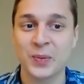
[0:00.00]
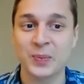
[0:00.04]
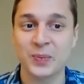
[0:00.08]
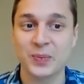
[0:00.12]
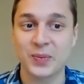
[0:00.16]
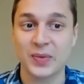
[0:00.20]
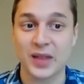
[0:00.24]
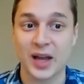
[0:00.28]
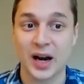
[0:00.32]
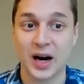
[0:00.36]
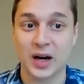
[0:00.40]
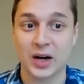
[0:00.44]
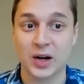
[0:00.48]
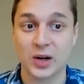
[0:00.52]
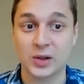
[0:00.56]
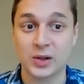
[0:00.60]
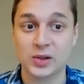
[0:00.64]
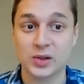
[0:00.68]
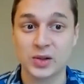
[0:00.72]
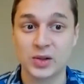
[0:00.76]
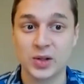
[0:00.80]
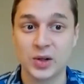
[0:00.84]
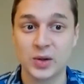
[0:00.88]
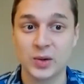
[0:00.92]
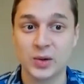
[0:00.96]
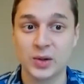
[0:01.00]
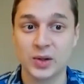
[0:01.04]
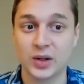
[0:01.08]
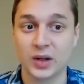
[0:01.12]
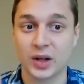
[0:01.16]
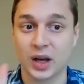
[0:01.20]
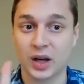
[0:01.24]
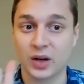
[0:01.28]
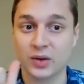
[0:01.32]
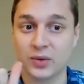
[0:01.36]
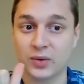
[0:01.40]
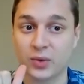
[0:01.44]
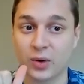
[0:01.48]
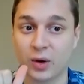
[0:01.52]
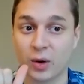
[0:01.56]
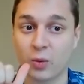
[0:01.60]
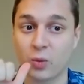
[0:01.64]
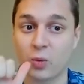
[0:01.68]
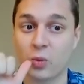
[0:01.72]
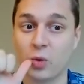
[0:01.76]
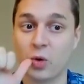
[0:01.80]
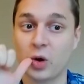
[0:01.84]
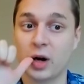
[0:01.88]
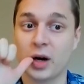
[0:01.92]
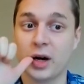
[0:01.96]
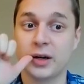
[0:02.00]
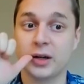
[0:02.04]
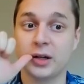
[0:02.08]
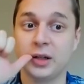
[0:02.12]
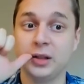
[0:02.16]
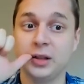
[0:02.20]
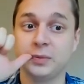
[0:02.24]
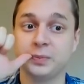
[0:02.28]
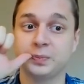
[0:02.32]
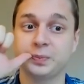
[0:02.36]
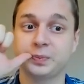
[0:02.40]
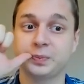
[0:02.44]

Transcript: They're also looking for water.